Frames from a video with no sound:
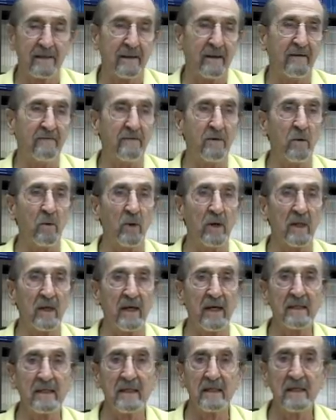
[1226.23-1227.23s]
if you will,
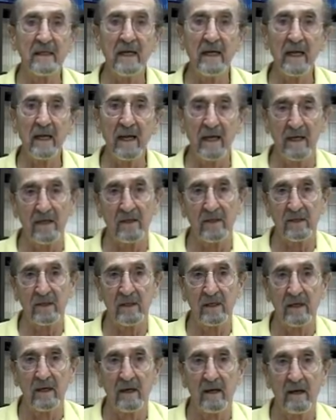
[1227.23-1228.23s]
insidious,
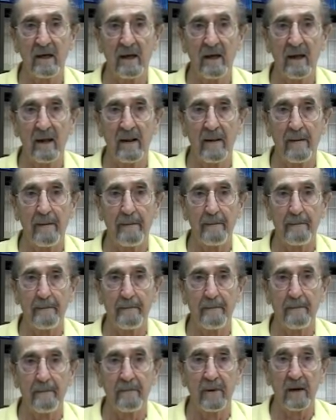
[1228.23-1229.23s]

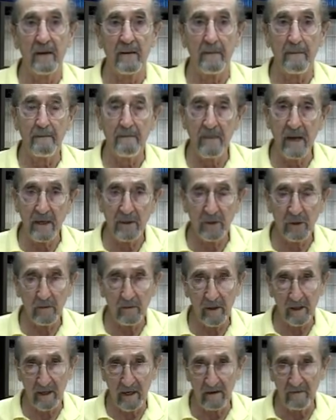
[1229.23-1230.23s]
but
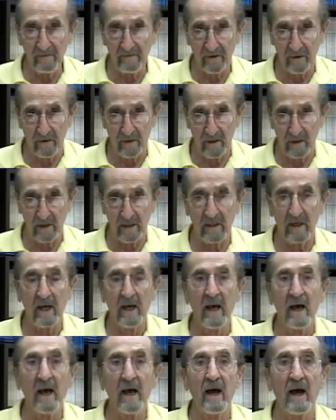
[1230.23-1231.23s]
measurable influence
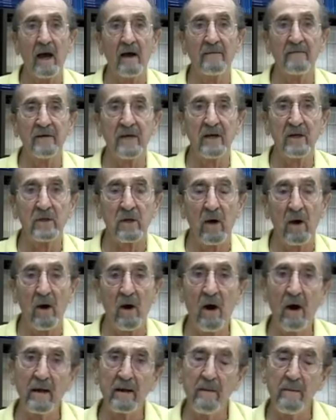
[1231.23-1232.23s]
of these
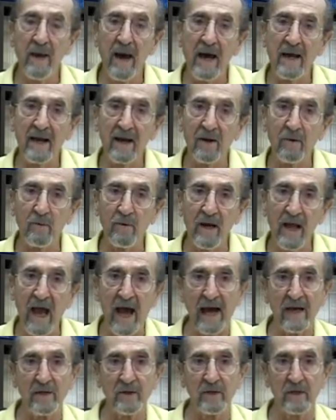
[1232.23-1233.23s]
automatic
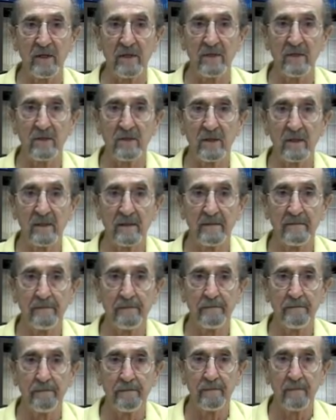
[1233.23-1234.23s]
reactions
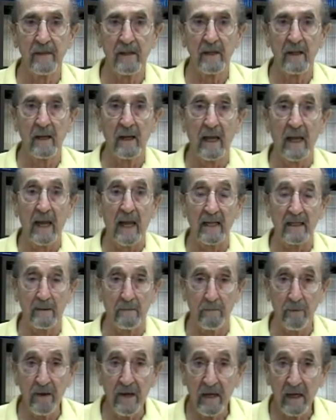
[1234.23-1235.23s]
at the
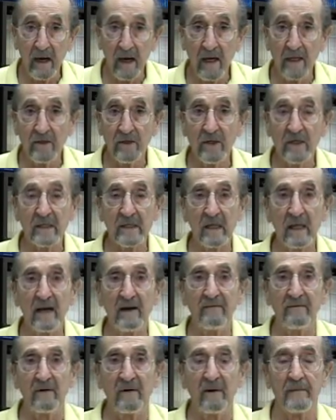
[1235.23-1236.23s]
preconscious
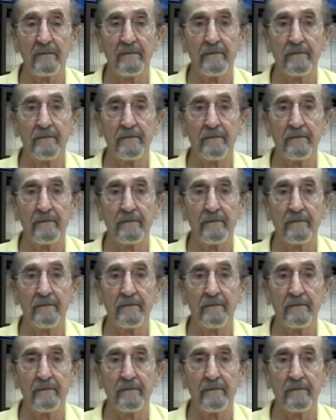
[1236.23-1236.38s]
level